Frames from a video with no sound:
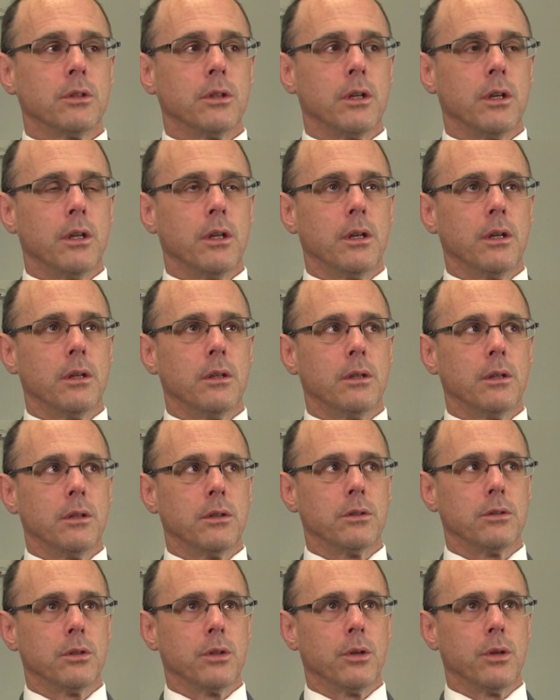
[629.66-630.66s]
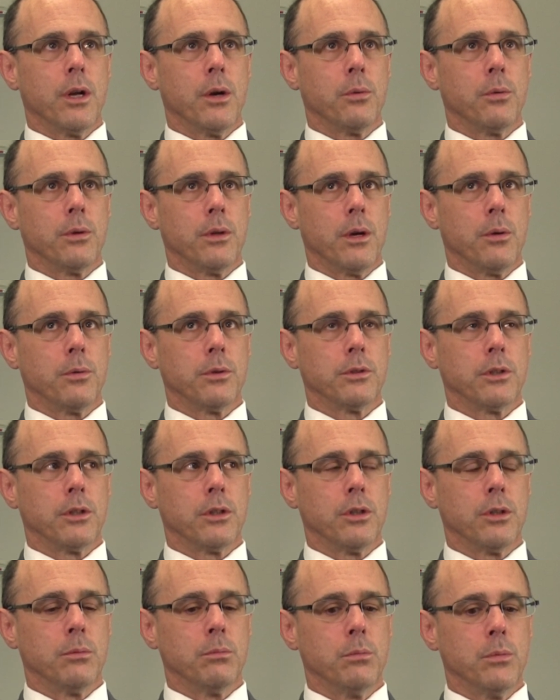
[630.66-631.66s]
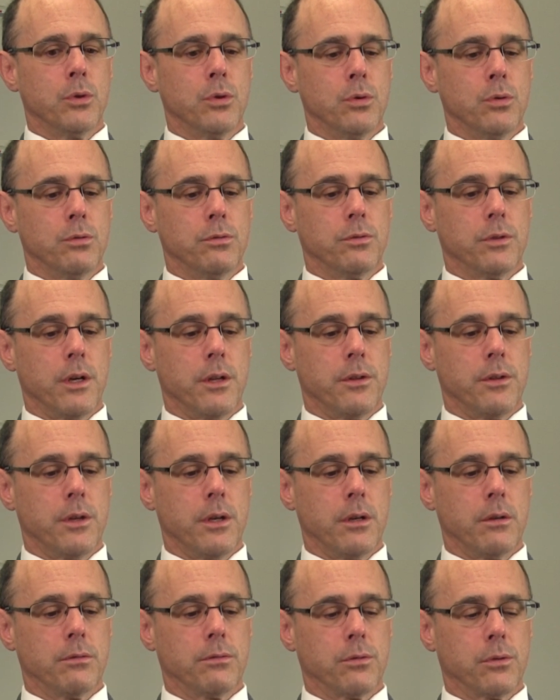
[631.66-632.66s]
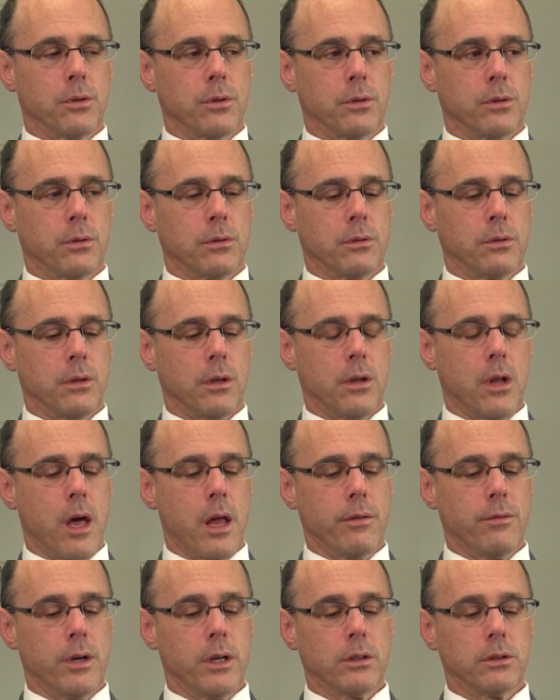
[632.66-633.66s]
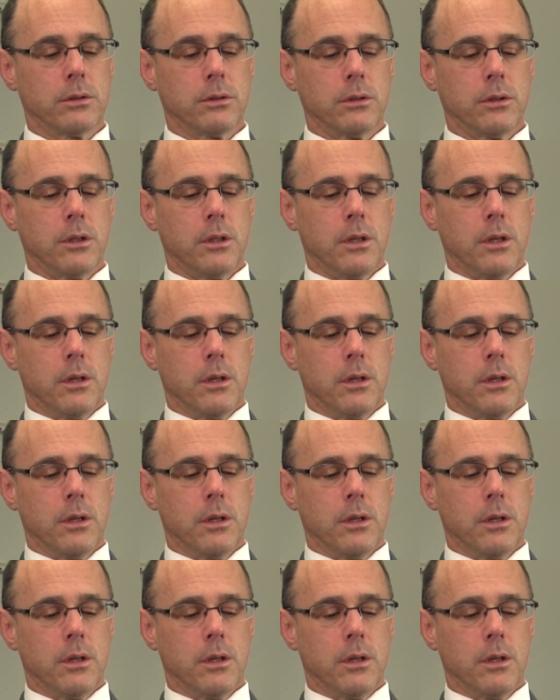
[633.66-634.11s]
And, and so that, that was a good move, I think, for a lot of us.